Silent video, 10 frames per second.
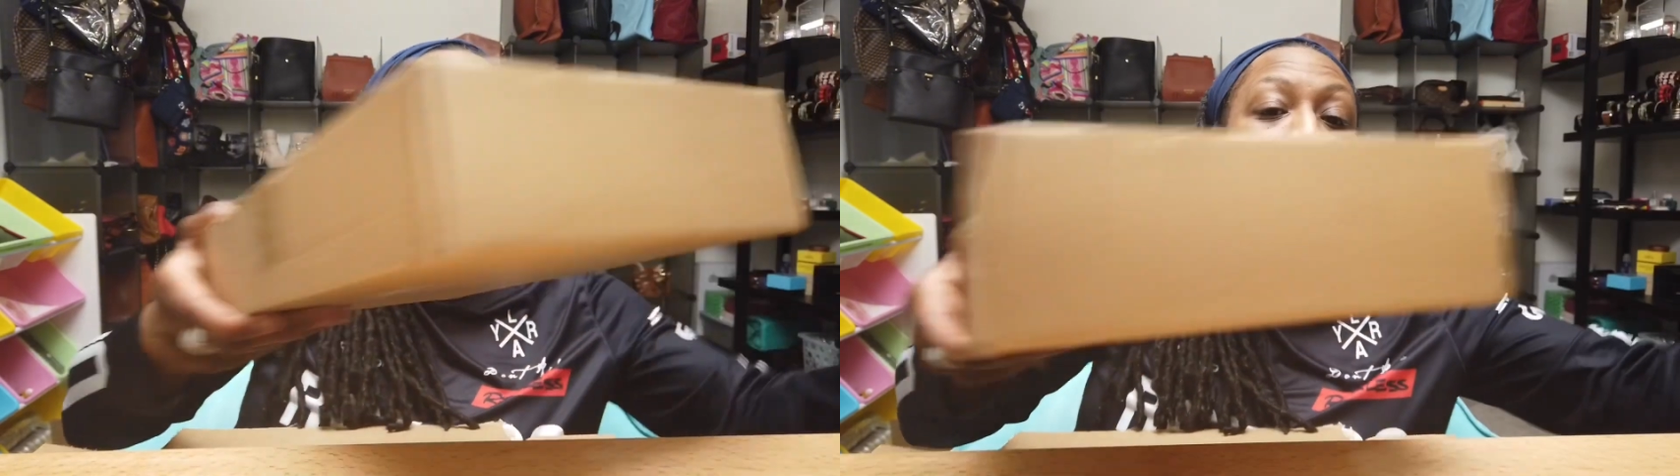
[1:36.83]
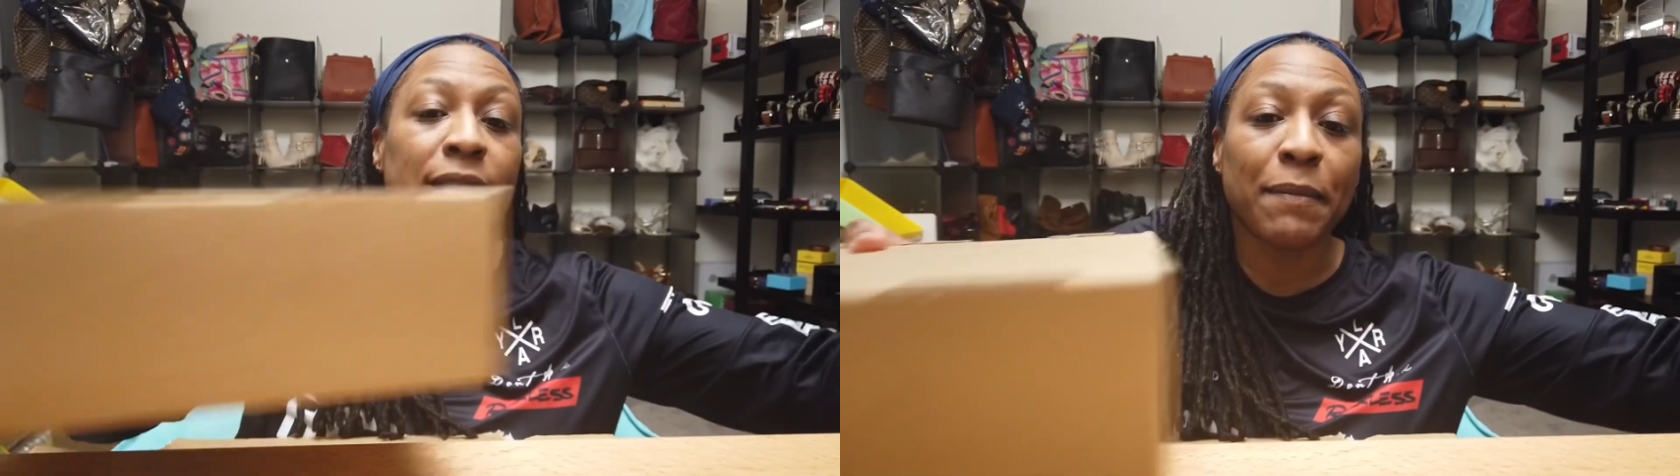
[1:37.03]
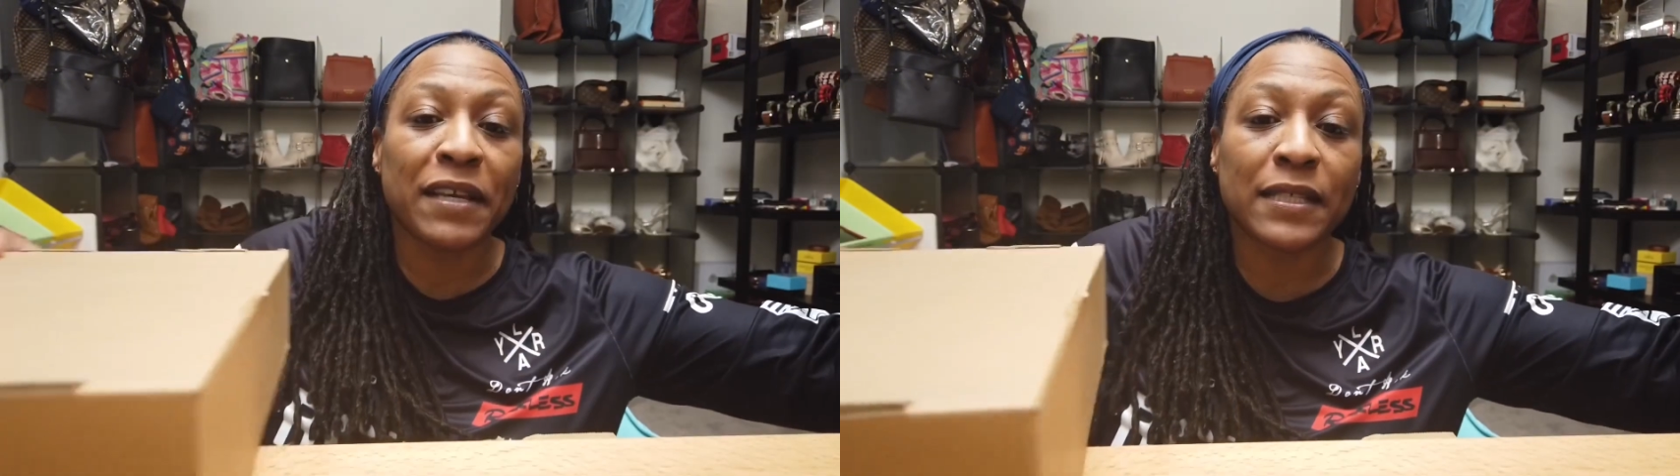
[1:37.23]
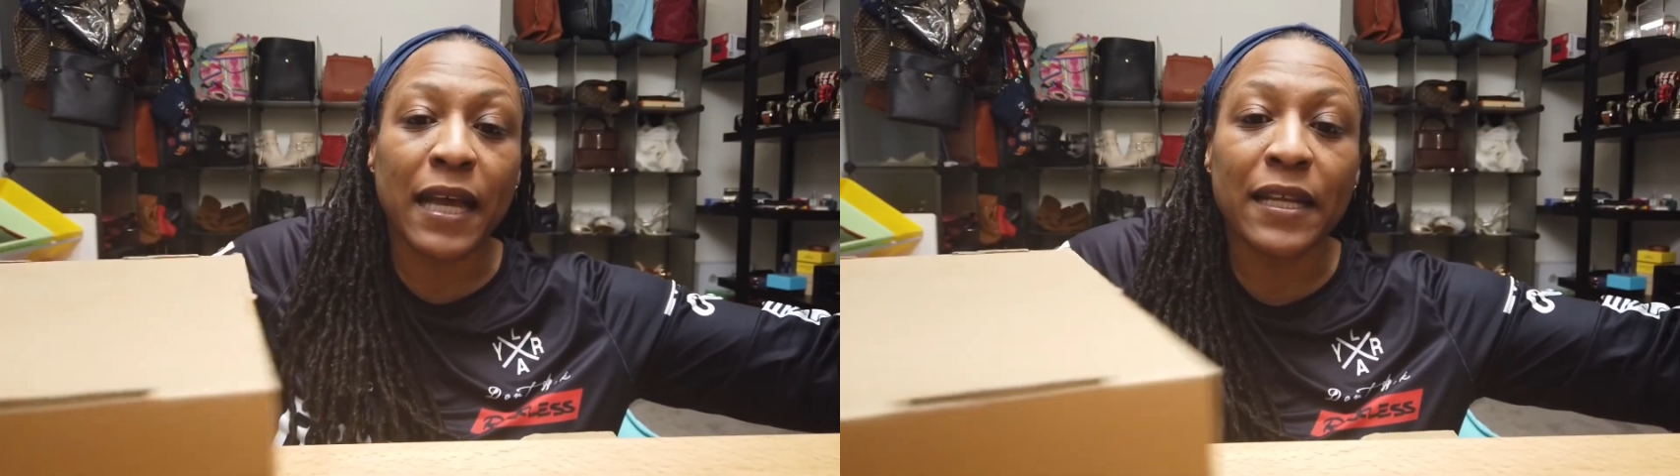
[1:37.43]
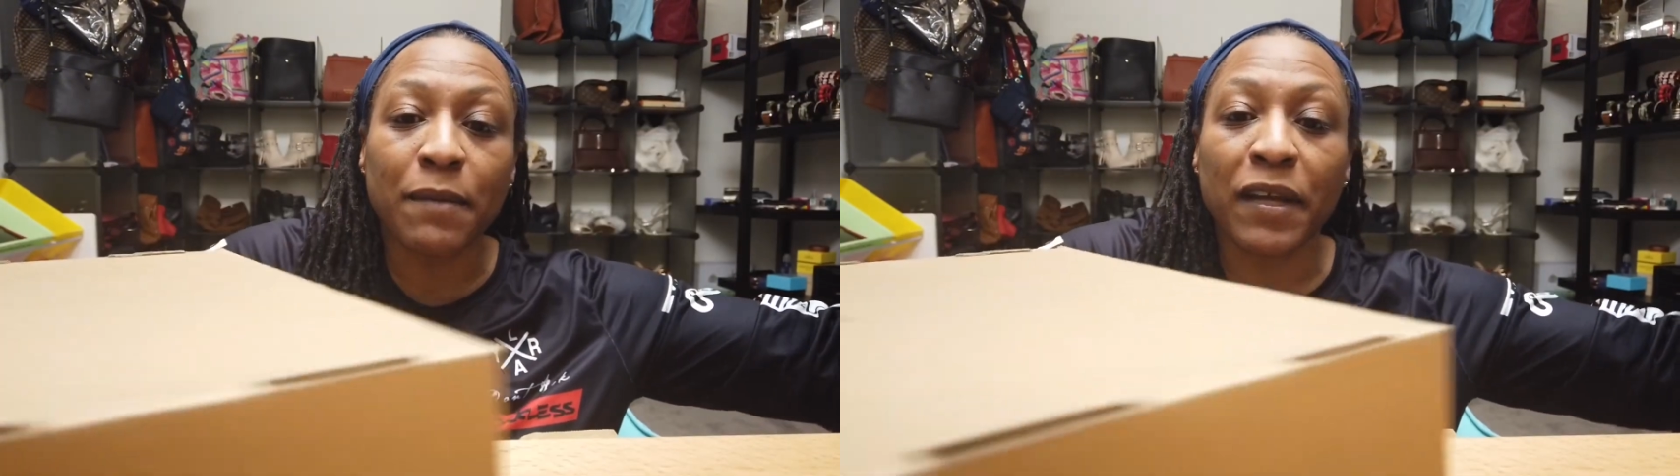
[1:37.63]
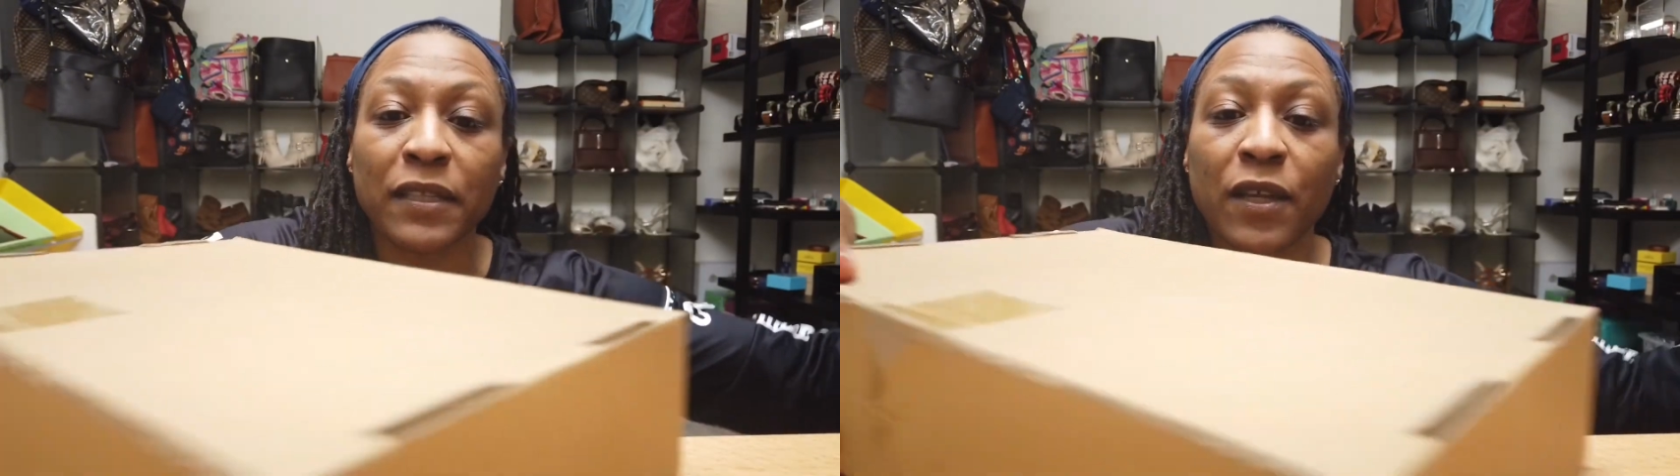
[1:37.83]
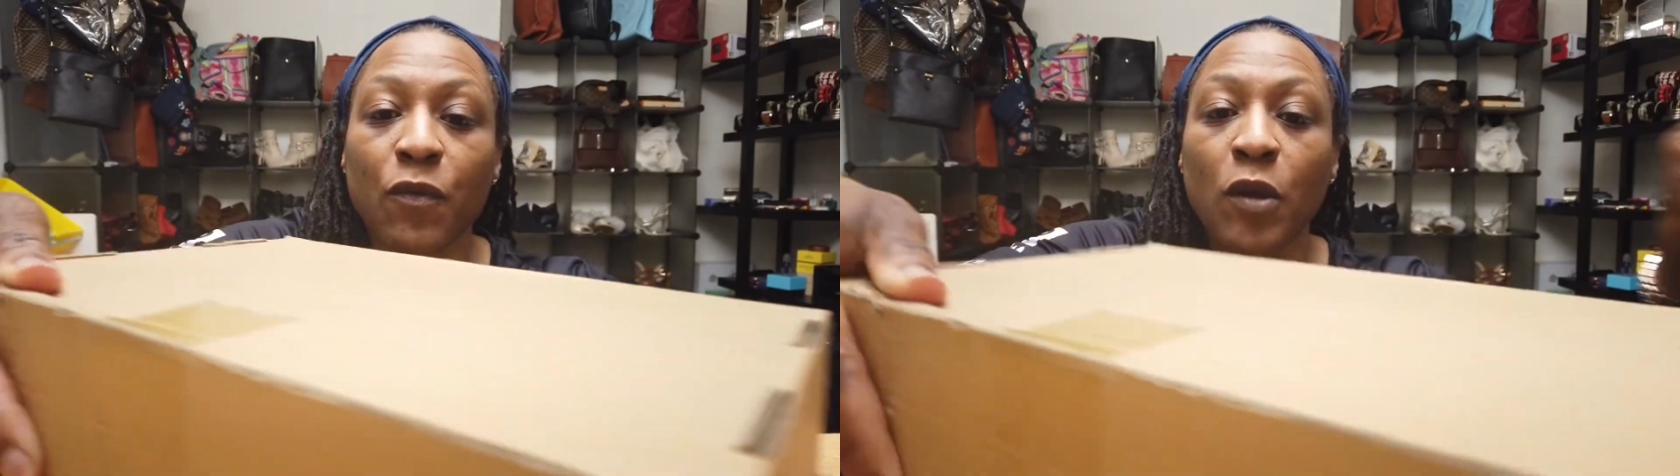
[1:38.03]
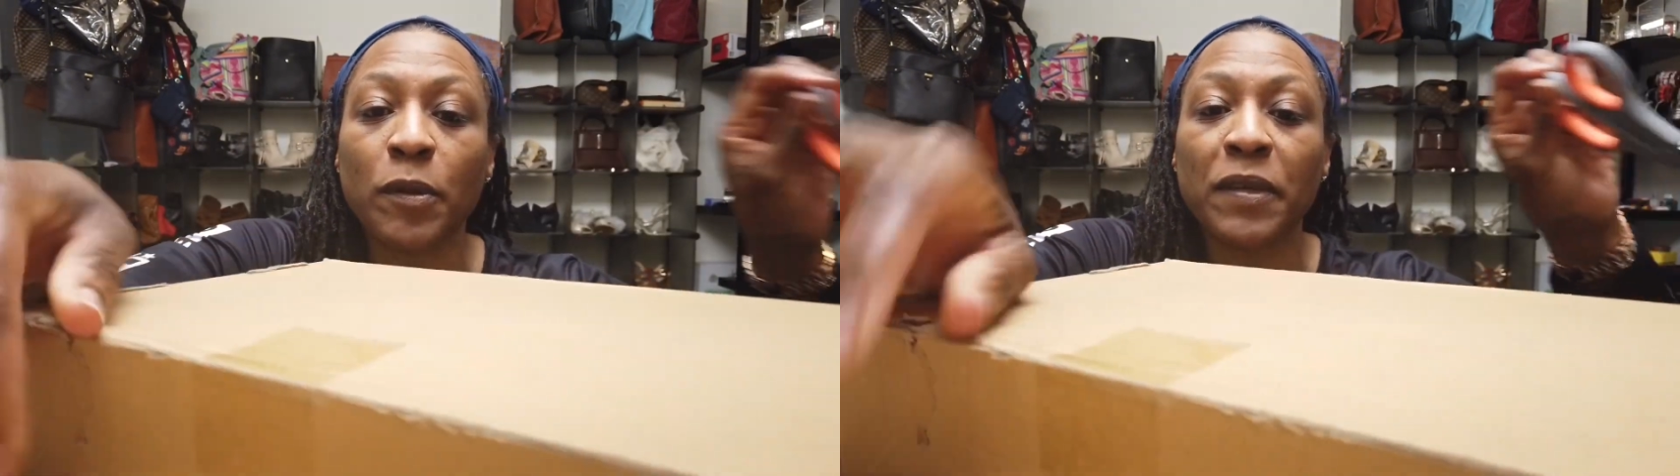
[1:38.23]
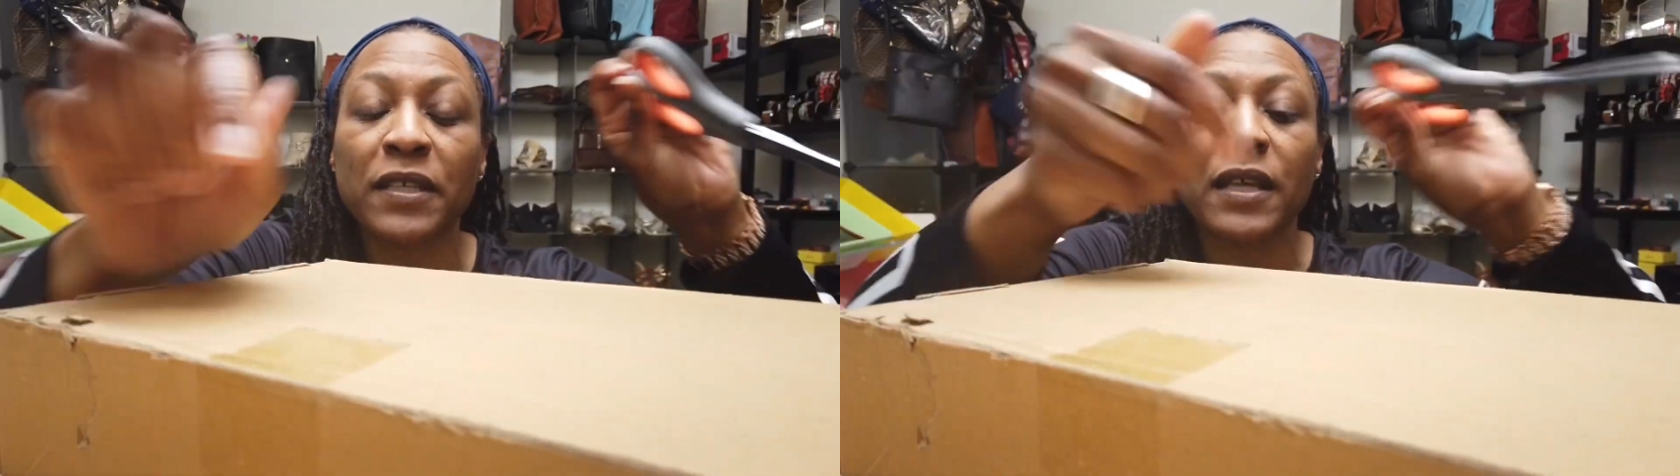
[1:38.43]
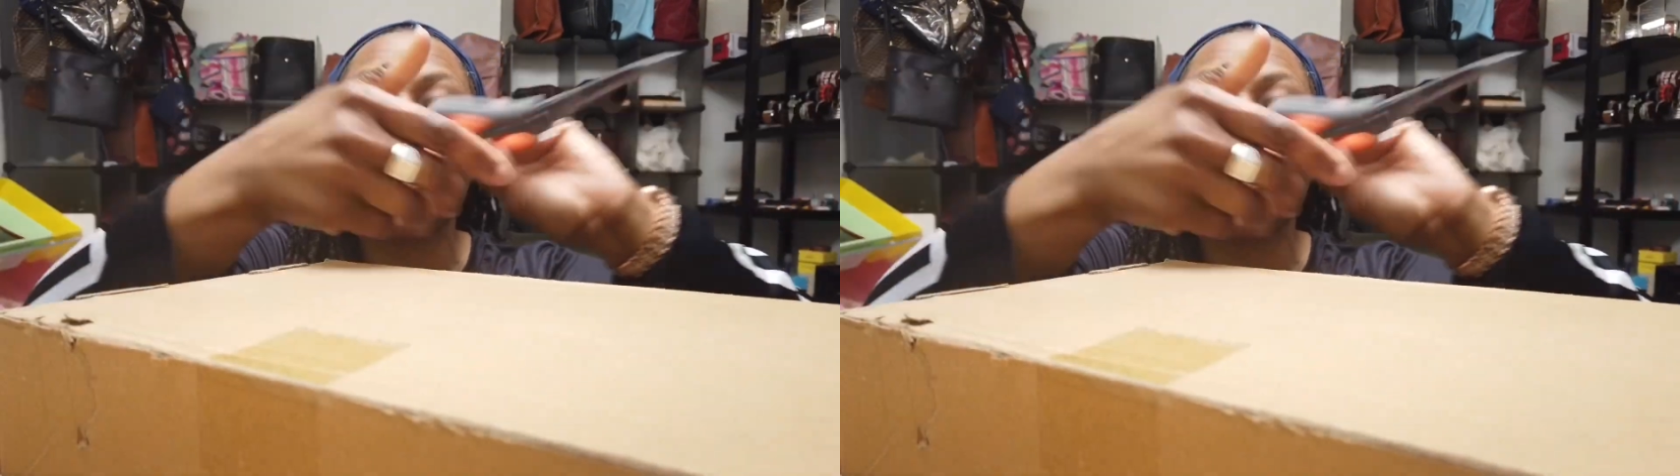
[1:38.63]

Yes, I'm excited about the aroma beads.